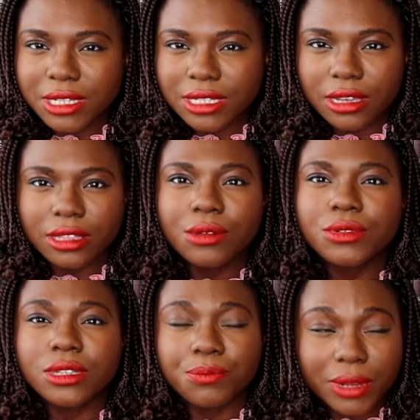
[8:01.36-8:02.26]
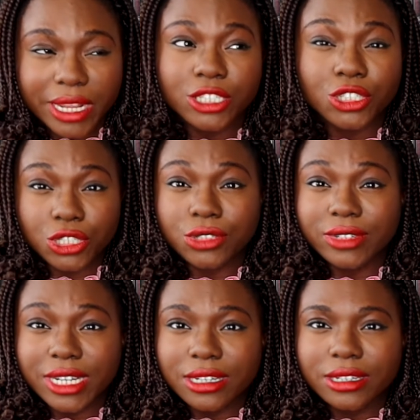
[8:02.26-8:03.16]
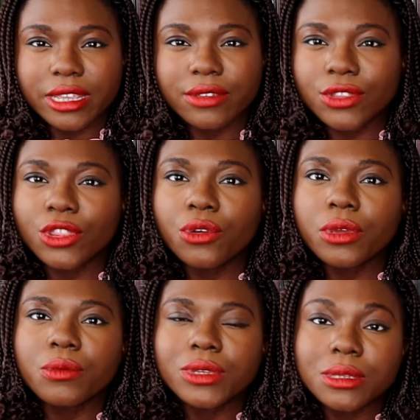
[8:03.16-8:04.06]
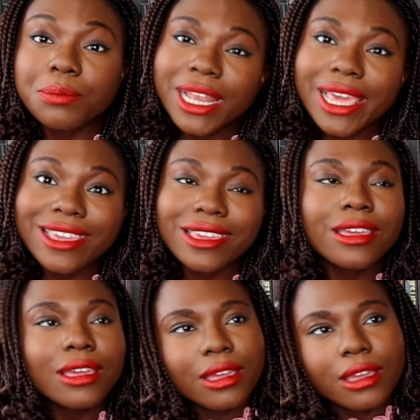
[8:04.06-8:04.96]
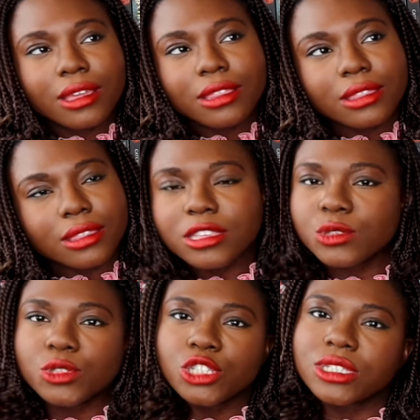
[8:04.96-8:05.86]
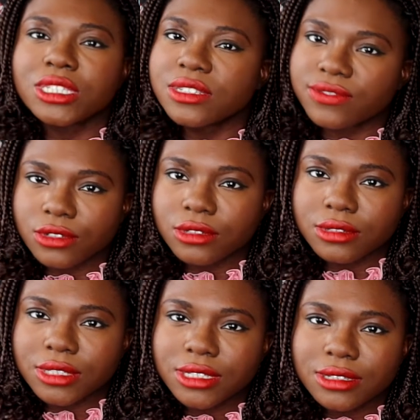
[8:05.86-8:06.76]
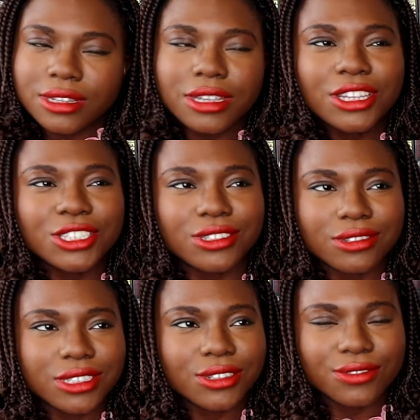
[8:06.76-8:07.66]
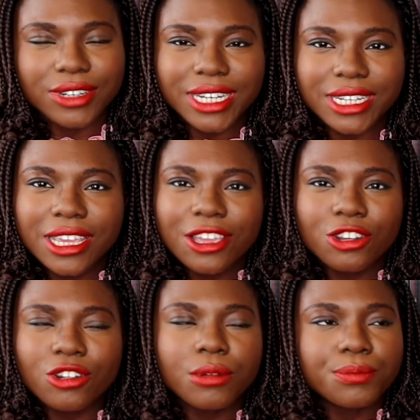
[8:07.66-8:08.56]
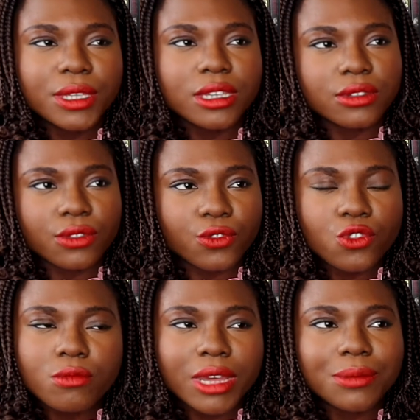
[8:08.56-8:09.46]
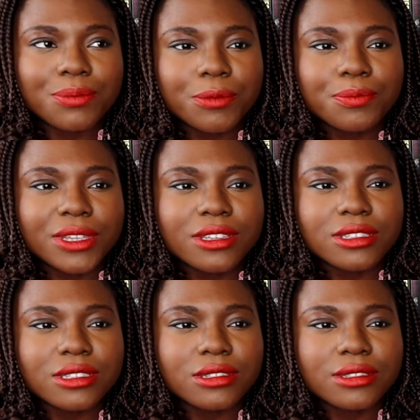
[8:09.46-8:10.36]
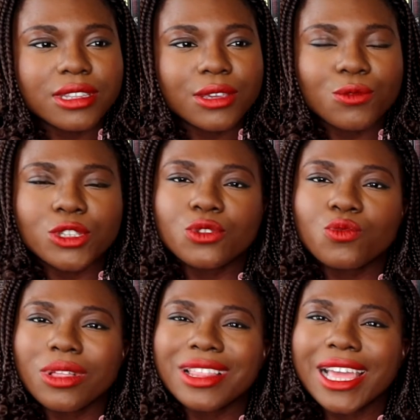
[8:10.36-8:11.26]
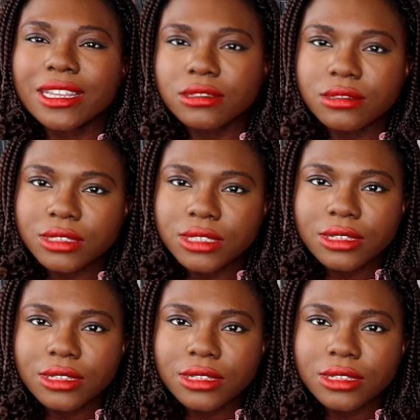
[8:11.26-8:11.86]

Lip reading: Desire. That was a pleasure to read, even though it was a play. This was just difficult to read. Not because of the format, but because it wasn't well handled.